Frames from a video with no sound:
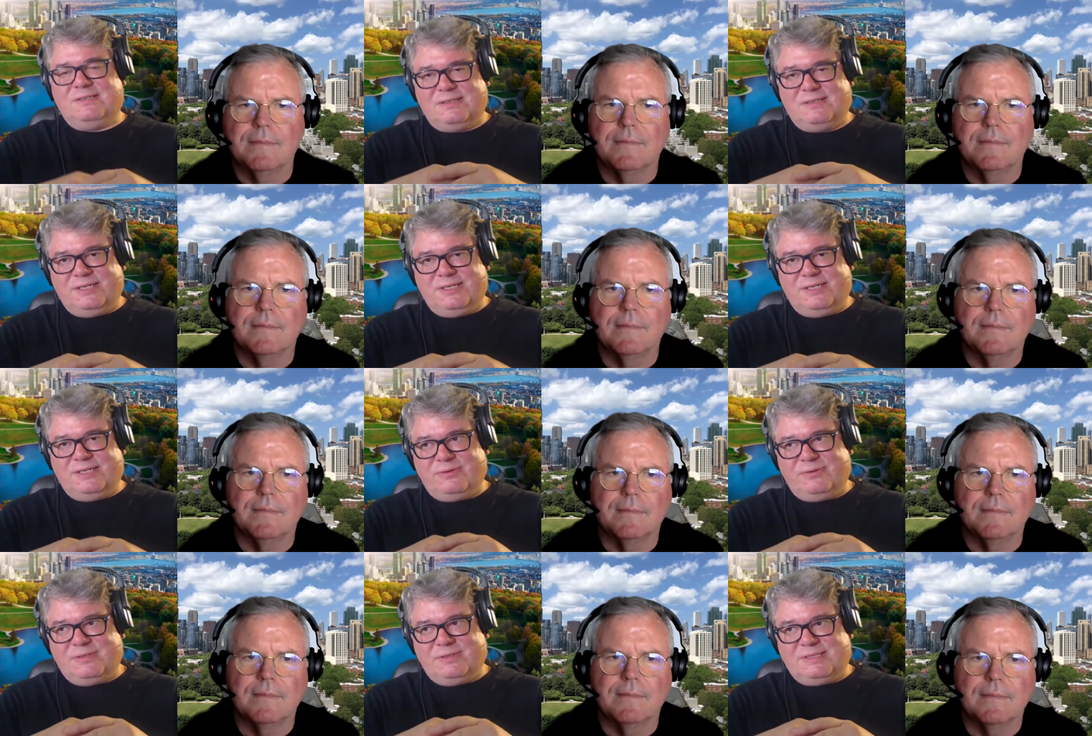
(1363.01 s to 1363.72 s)
Speaker 1: you
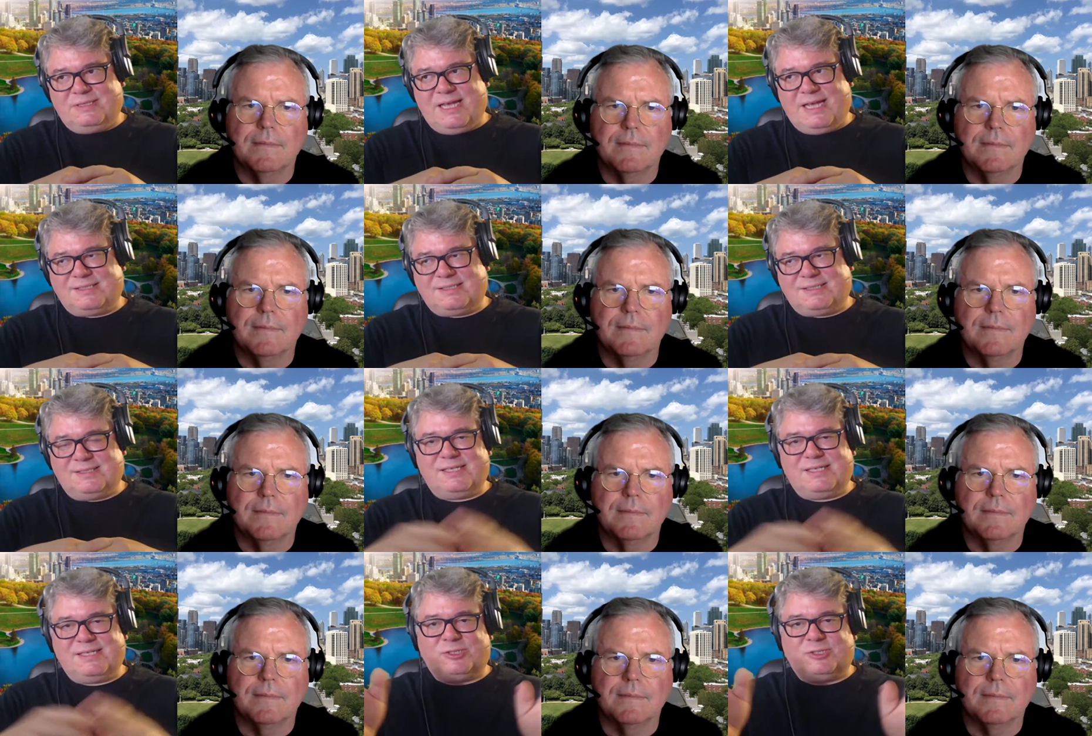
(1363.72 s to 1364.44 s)
know, takes the
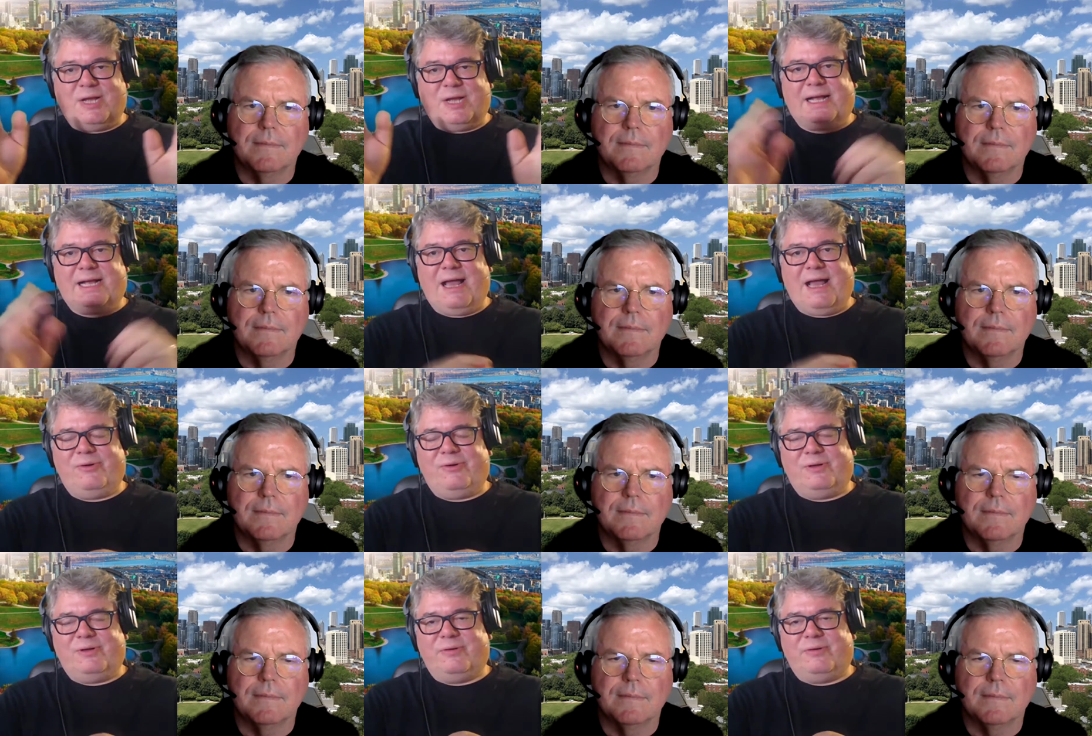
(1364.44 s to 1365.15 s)
sync track
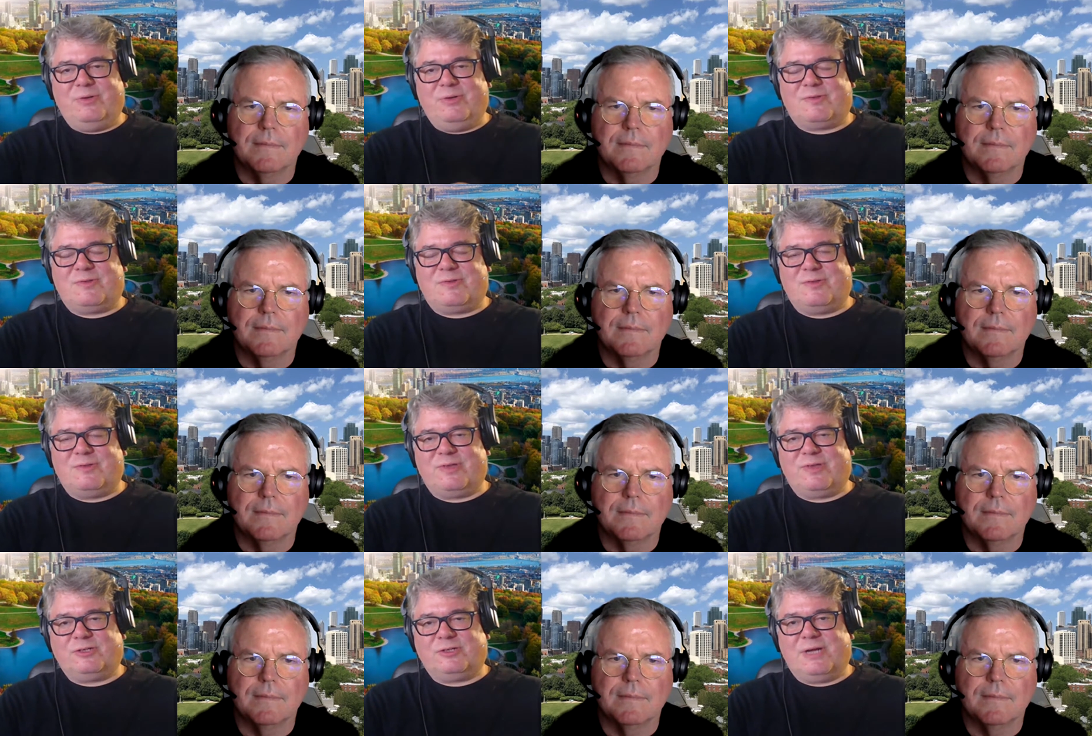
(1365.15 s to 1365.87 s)
out or mutes the
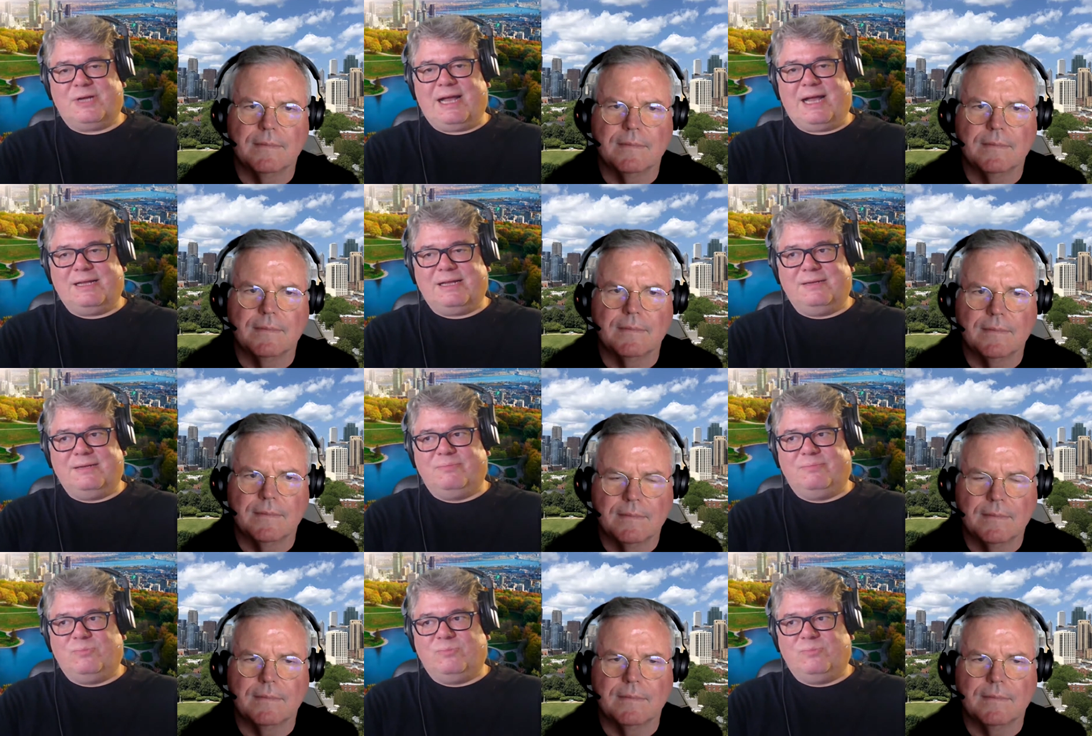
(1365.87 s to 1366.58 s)
sync track, and it
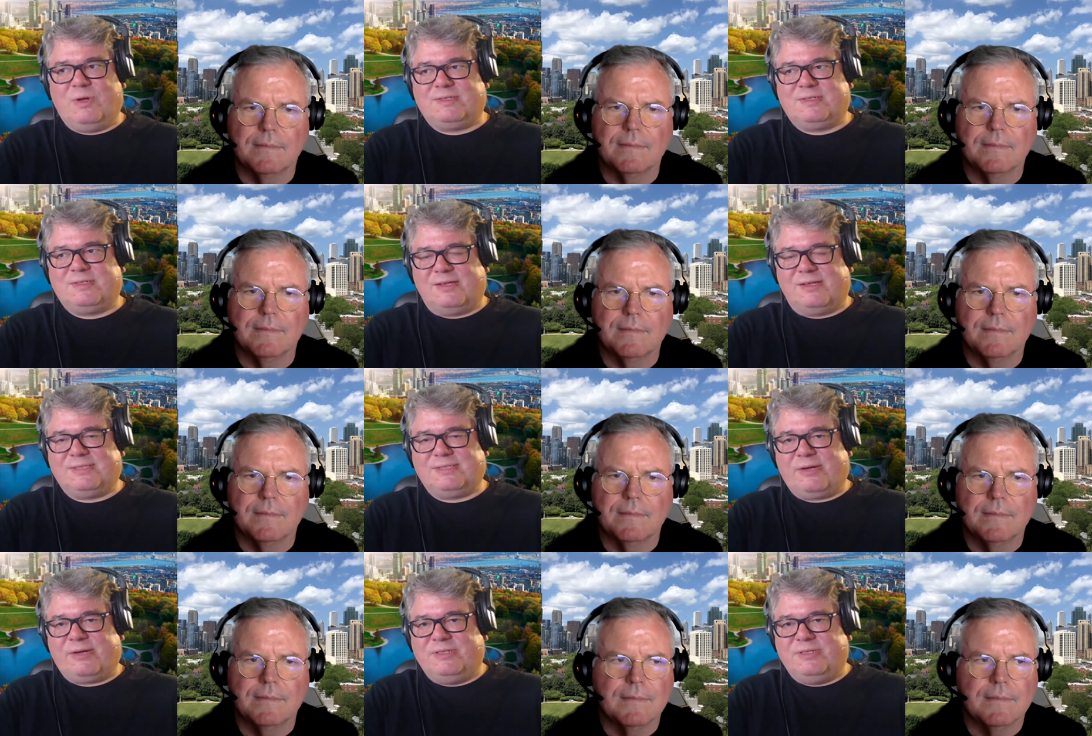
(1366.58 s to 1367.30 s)
what sounds
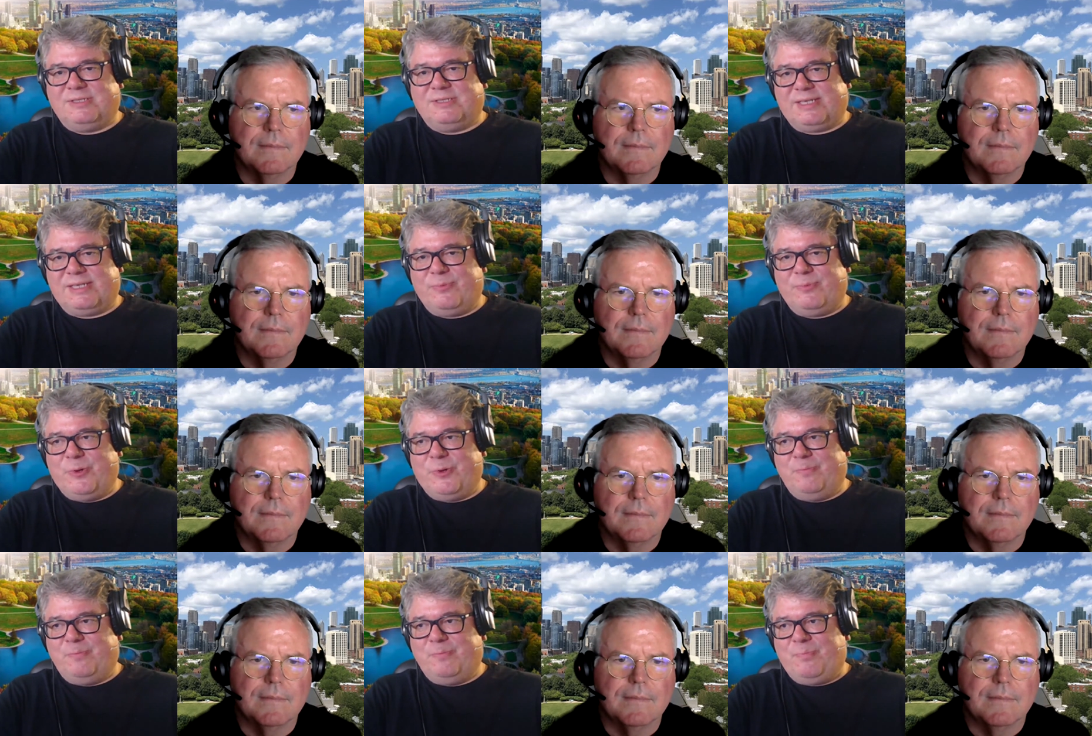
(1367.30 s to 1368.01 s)
like we're in the same room.